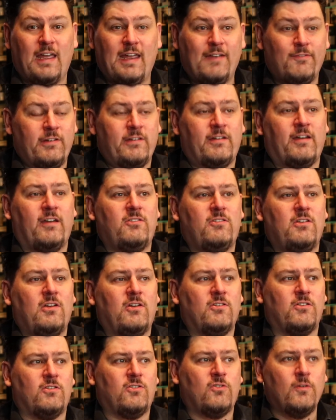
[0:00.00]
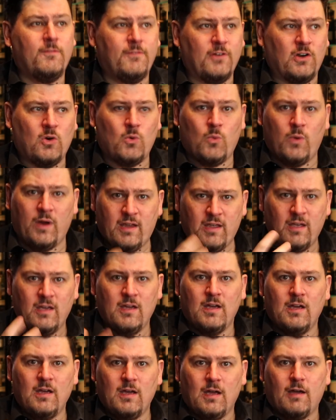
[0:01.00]
every tasting because it's good for quick
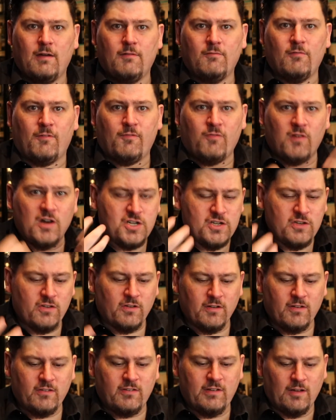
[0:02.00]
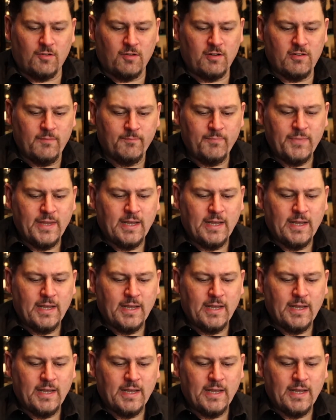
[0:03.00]
refreshers on distilleries.